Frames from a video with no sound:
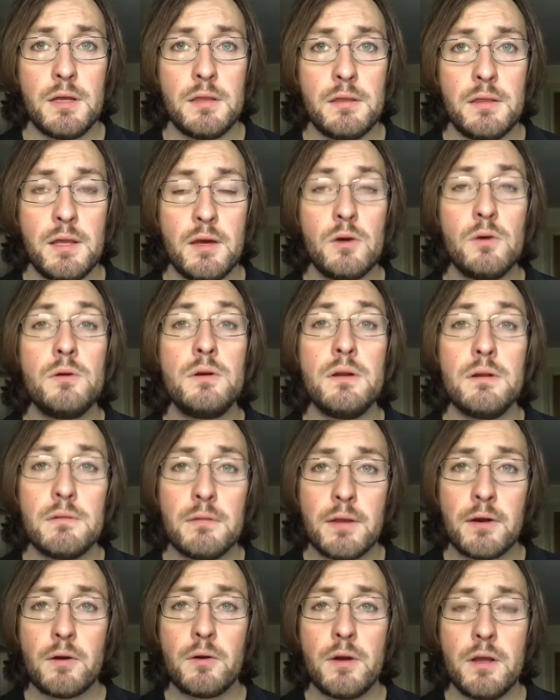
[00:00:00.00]
their own
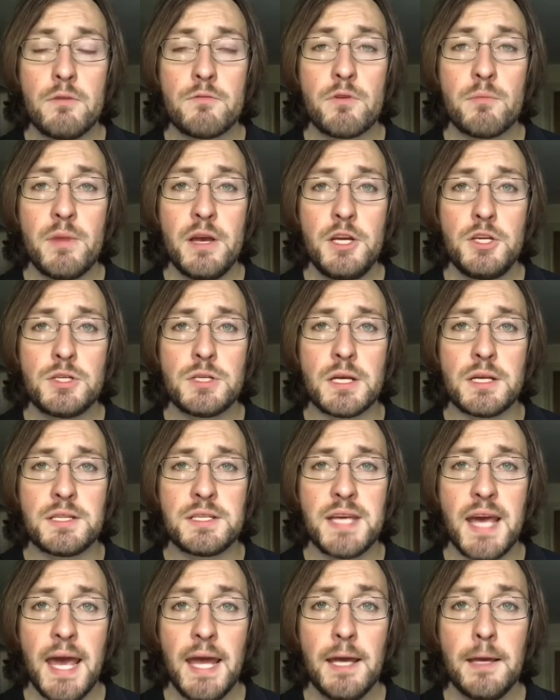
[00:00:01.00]
their own information
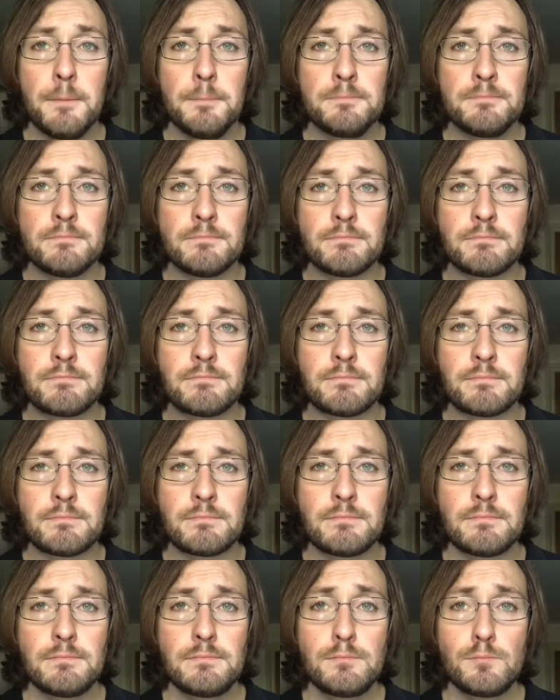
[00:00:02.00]
intake.
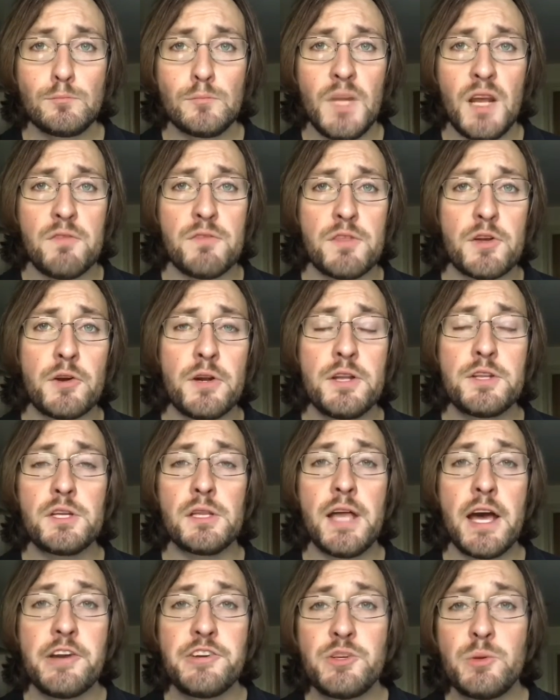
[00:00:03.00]
If they're an
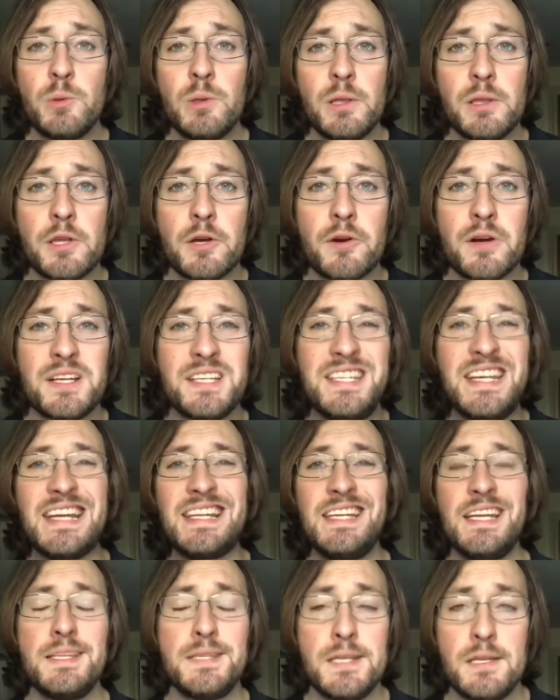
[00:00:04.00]
intellectual and they're
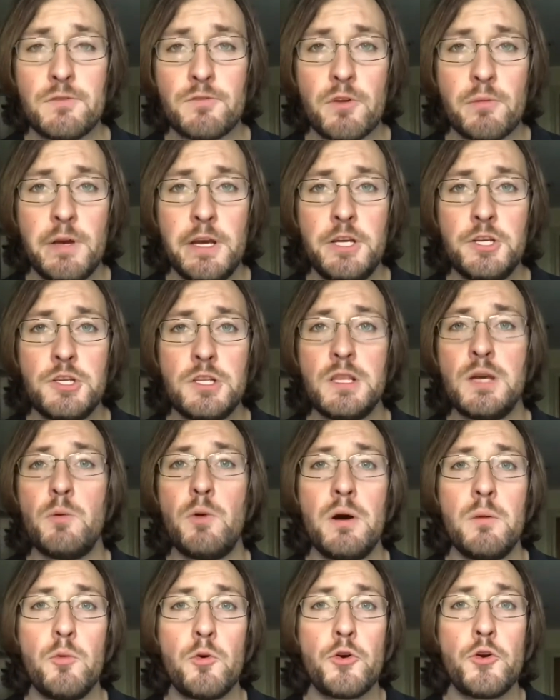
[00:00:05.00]
addicted to information, they
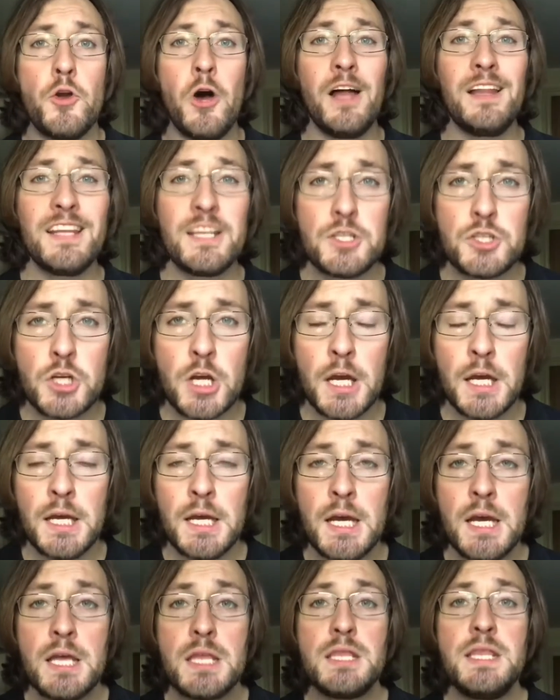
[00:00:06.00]
want more knowledge,
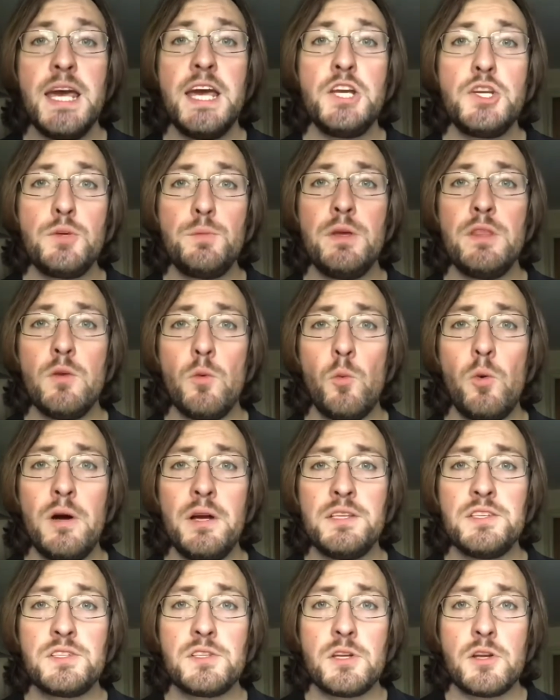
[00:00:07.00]
they should be the
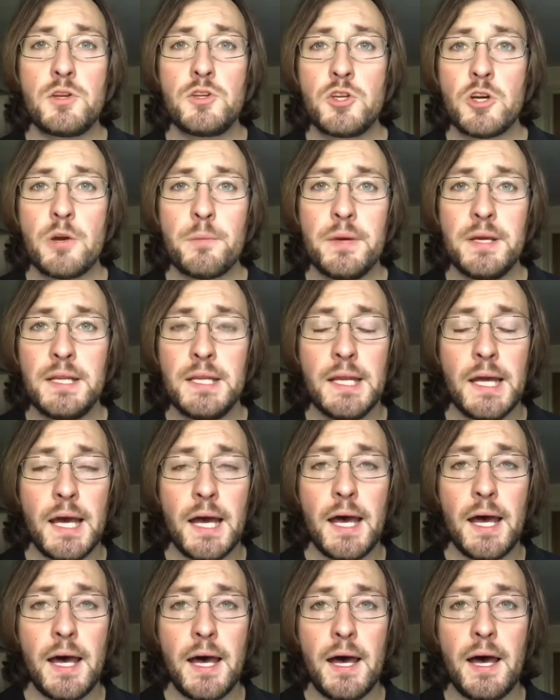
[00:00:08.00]
ones to determine
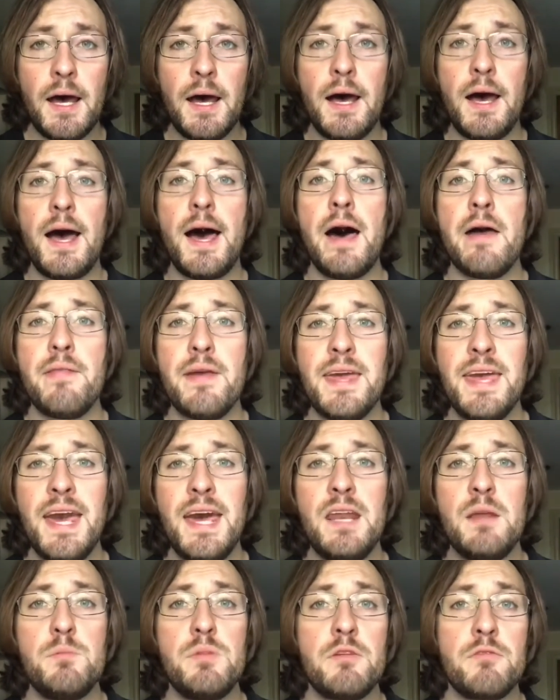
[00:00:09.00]
uh, how they get
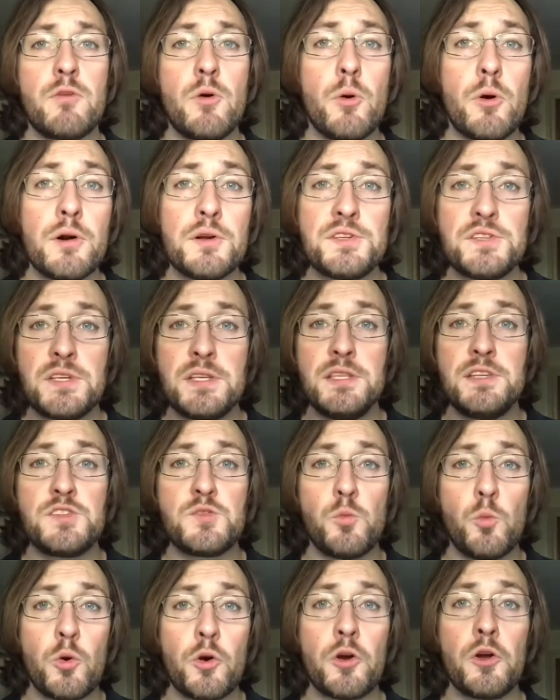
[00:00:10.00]
it. But of course, in this
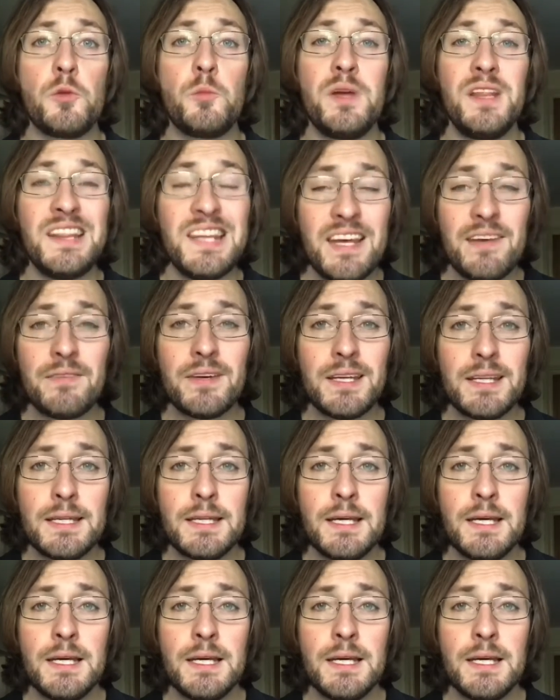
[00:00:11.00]
world we live in,